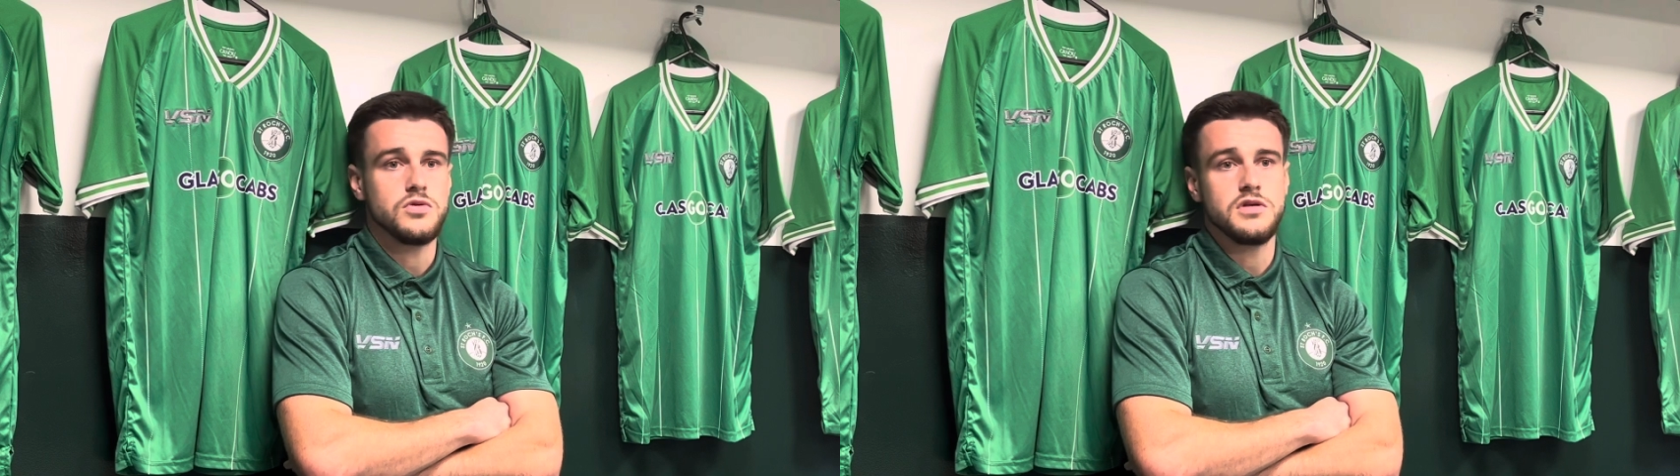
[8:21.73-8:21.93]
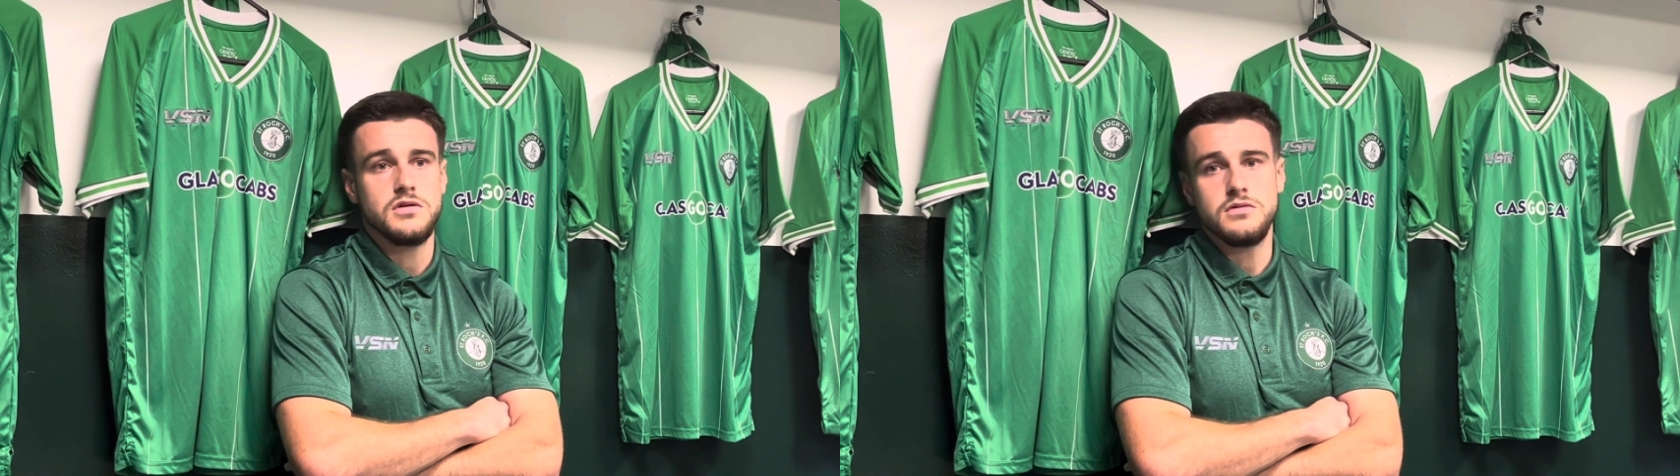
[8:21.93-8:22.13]

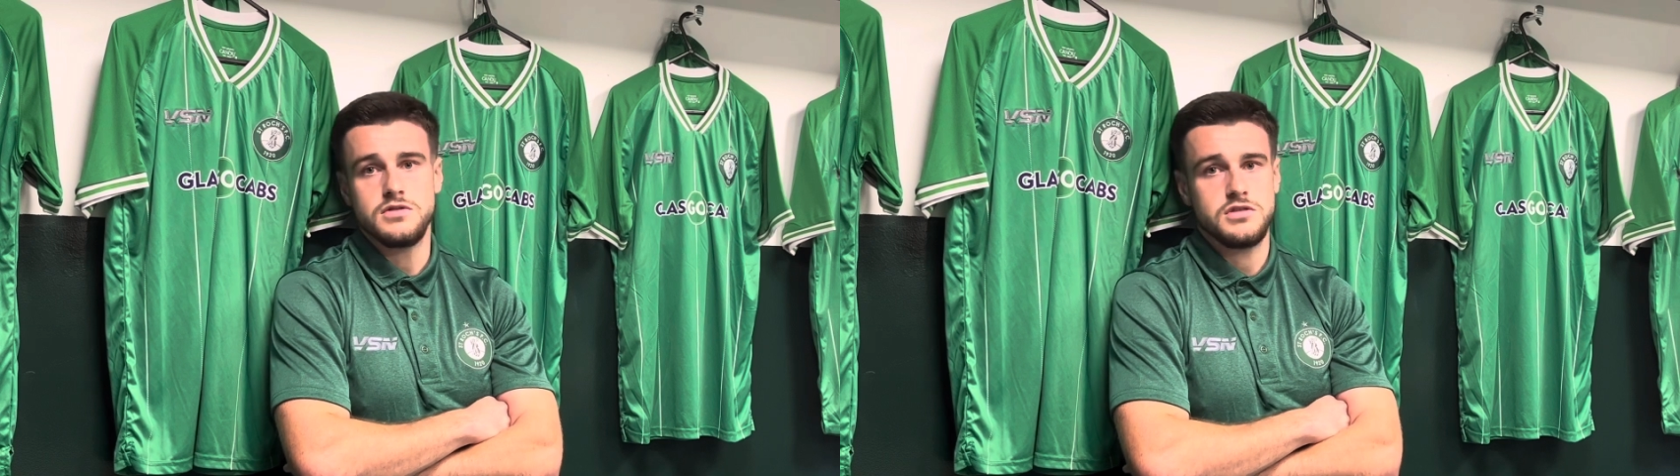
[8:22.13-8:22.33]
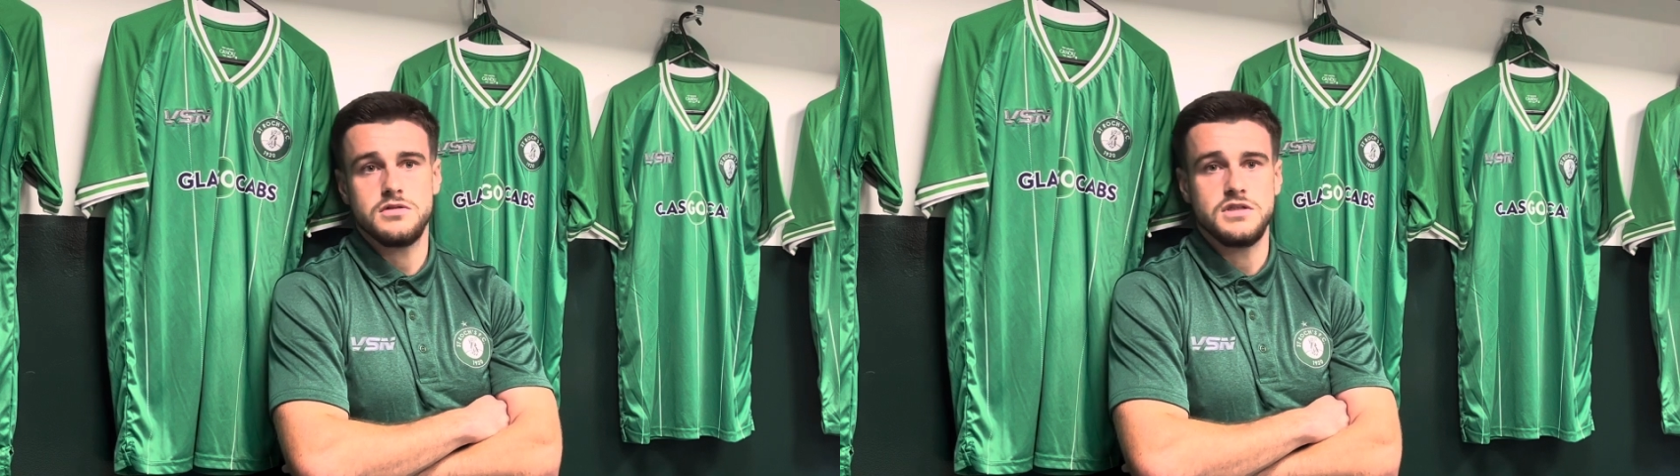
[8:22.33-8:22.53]

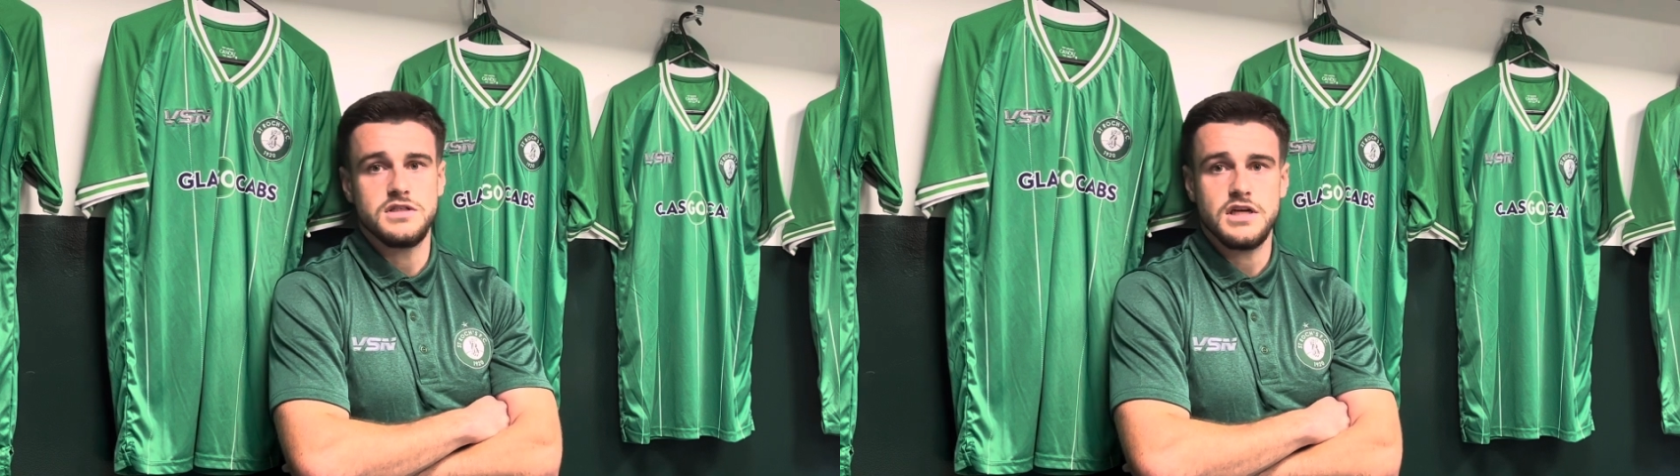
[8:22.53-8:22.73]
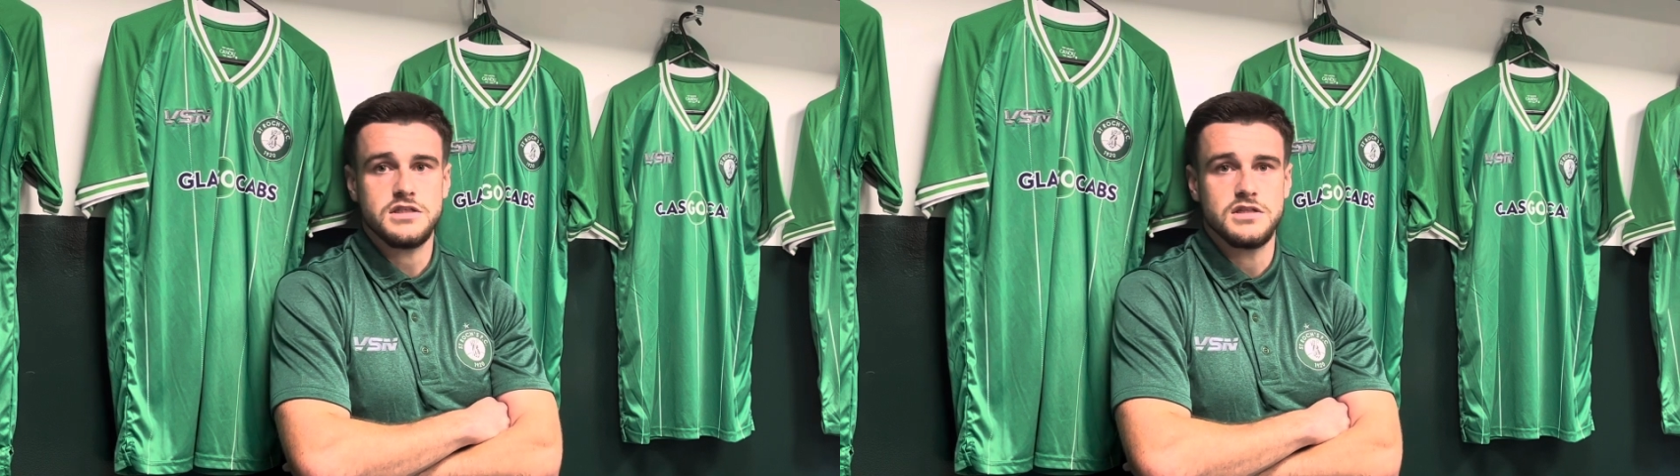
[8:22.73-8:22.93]
he's
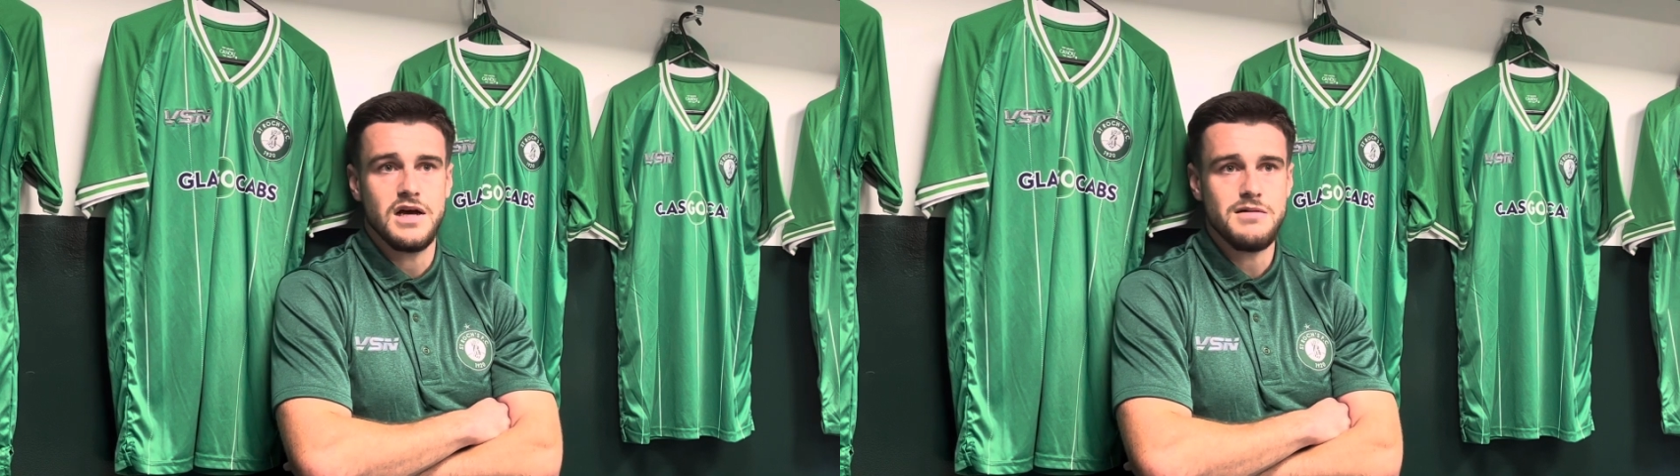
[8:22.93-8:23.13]
this or that,